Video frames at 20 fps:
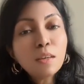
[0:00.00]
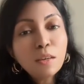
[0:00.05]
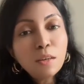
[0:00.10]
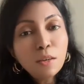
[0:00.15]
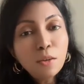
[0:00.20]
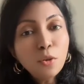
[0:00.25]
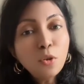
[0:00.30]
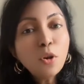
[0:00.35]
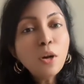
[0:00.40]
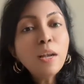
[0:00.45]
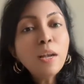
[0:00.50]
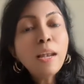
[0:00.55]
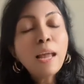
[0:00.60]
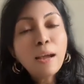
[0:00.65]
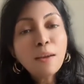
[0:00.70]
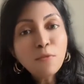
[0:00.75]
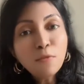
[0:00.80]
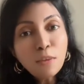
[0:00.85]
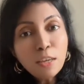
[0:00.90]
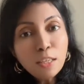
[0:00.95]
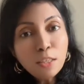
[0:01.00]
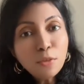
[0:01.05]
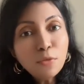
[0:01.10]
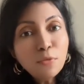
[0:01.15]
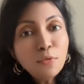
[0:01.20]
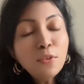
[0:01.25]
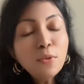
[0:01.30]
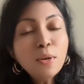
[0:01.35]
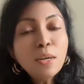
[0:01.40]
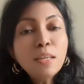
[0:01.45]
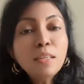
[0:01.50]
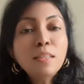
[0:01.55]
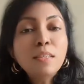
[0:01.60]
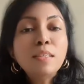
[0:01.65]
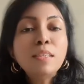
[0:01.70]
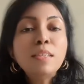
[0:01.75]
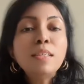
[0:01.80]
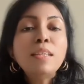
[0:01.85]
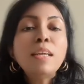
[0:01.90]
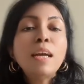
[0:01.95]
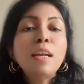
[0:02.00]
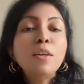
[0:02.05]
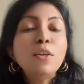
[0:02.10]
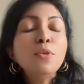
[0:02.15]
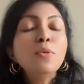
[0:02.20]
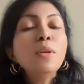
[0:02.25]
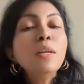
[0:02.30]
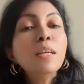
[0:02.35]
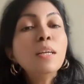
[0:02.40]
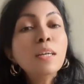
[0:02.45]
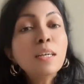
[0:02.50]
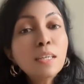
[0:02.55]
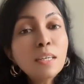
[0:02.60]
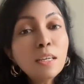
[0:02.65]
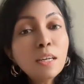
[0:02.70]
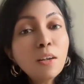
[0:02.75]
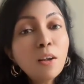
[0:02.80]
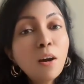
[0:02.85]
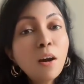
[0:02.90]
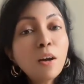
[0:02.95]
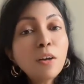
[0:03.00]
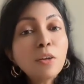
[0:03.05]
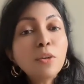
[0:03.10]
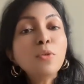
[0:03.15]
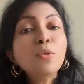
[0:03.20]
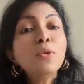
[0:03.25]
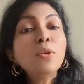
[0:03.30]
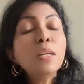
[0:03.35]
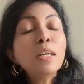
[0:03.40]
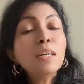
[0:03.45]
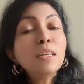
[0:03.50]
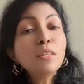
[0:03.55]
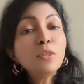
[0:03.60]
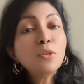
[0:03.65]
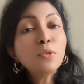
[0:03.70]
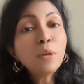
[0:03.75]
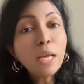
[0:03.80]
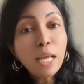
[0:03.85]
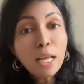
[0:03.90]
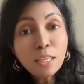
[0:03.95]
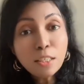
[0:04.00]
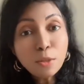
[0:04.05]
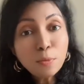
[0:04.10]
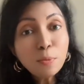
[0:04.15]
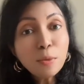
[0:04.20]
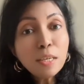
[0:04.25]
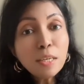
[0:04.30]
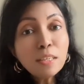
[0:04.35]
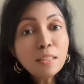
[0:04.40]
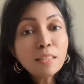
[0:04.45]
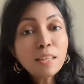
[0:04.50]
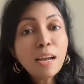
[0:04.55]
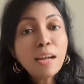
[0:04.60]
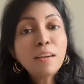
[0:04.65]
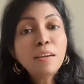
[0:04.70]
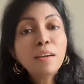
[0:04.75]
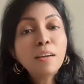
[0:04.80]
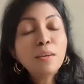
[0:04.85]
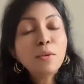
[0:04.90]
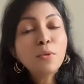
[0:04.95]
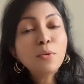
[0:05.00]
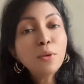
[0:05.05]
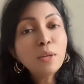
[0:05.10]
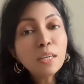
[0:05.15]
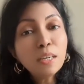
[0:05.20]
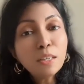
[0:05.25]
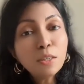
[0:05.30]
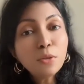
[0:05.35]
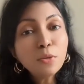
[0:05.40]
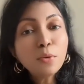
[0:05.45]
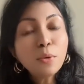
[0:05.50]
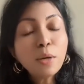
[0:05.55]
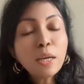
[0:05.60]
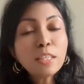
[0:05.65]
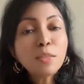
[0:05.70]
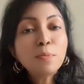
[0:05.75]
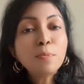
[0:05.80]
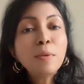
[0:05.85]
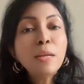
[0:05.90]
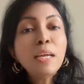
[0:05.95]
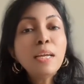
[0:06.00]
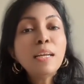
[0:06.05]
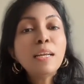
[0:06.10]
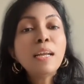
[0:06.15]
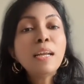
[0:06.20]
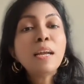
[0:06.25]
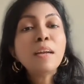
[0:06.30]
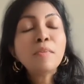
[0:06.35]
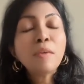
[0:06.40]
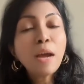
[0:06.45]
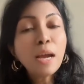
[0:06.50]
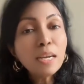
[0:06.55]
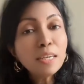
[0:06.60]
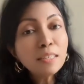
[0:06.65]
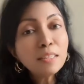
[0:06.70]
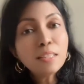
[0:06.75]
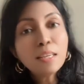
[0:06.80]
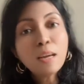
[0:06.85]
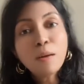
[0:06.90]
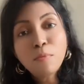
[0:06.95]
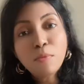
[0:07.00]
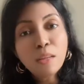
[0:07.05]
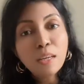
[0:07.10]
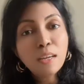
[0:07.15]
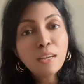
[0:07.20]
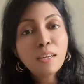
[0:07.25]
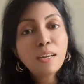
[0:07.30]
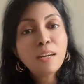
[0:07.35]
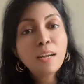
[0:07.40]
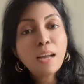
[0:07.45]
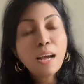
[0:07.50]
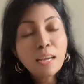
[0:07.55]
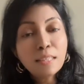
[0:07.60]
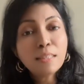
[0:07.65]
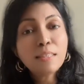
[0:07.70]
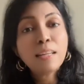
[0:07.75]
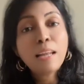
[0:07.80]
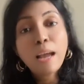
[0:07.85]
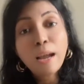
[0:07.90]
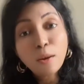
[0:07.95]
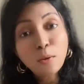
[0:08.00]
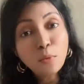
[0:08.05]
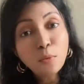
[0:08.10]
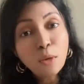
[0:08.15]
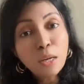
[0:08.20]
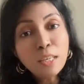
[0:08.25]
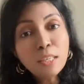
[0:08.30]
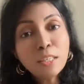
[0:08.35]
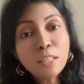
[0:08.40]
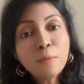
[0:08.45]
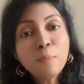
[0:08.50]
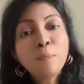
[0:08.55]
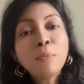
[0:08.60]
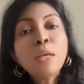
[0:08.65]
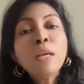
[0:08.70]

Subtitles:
your language fluency, and you learn a lot, you learn to express and you learn to explain and write something in a nice language.